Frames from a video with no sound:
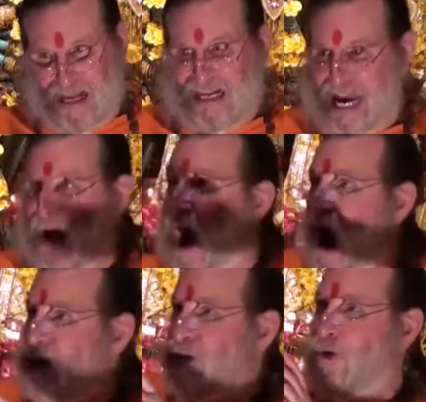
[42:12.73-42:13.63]
Now,
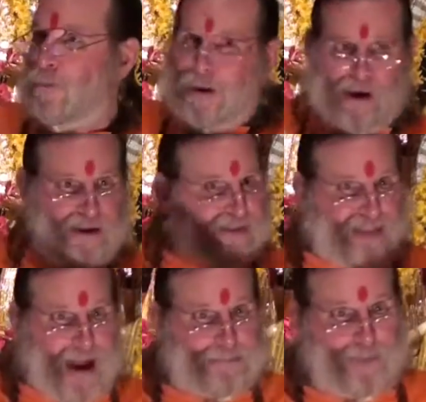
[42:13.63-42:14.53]
are you part of
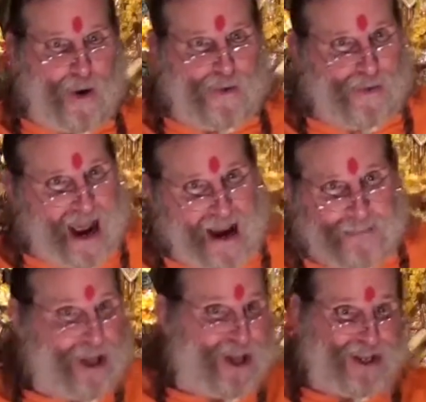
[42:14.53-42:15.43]
that
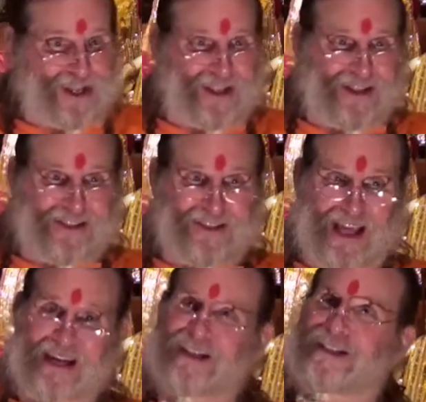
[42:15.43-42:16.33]
program?
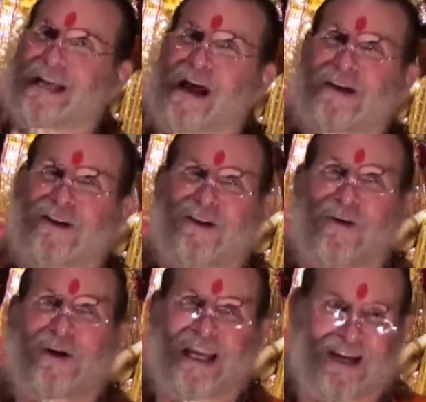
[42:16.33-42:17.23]
Then it's not
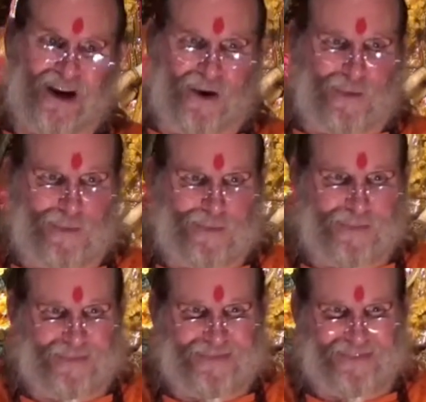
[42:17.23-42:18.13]
your ego.
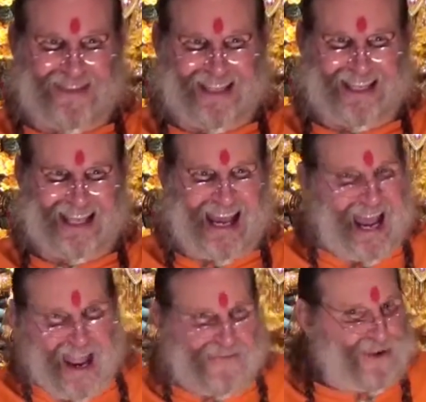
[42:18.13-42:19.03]

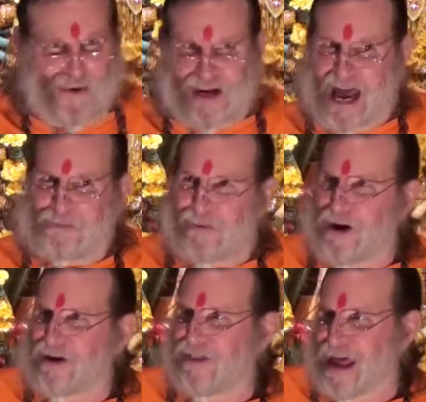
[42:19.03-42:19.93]
If you're not
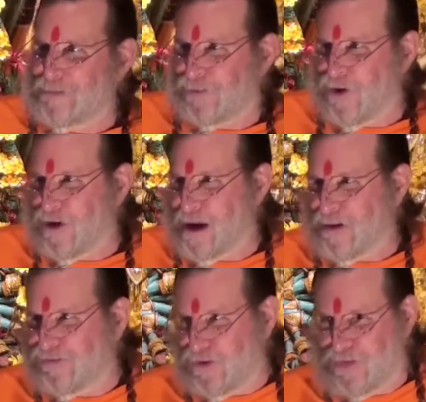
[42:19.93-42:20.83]
part of that program,
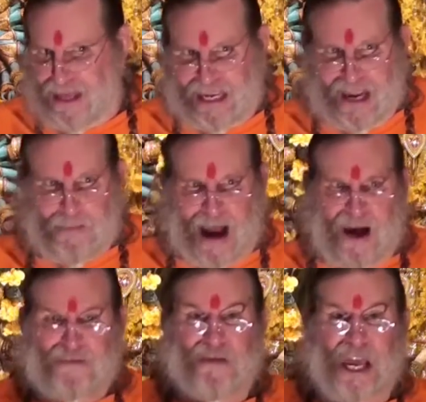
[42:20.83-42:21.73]
if you're thinking
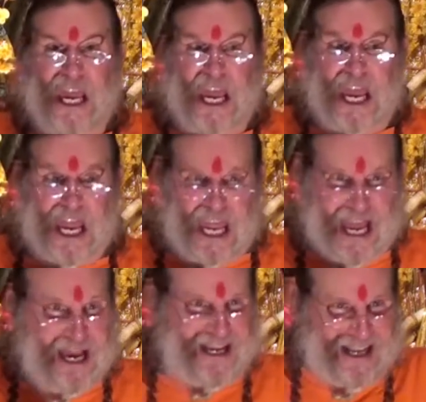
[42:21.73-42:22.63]
about me,
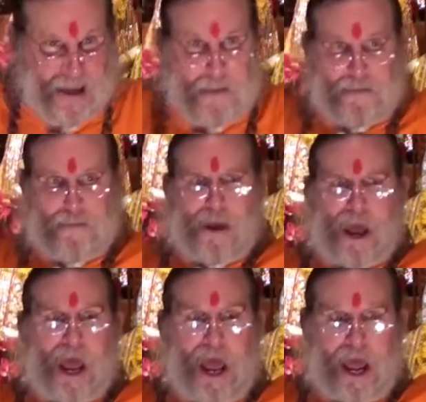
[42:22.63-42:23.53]

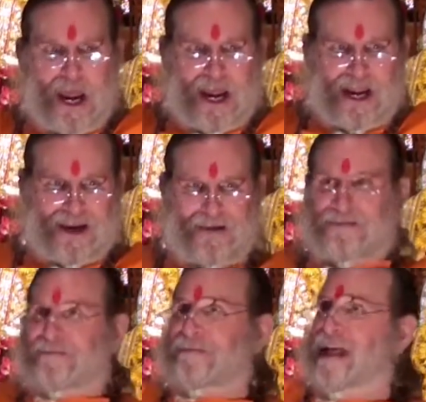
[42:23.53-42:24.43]
me,
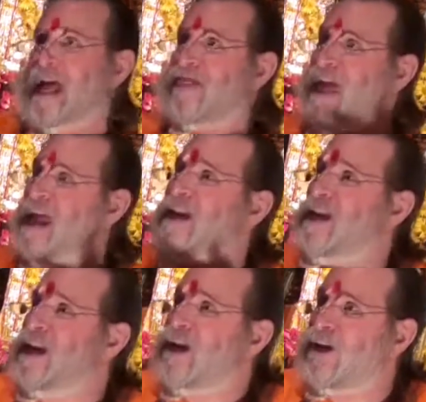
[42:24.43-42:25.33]

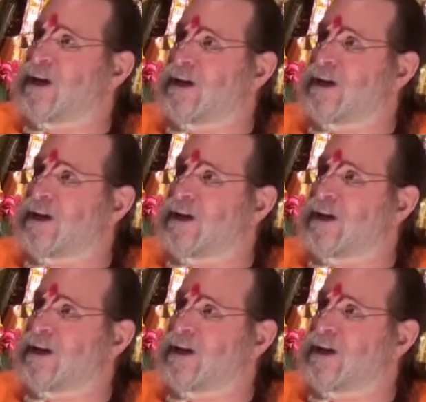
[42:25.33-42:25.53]
then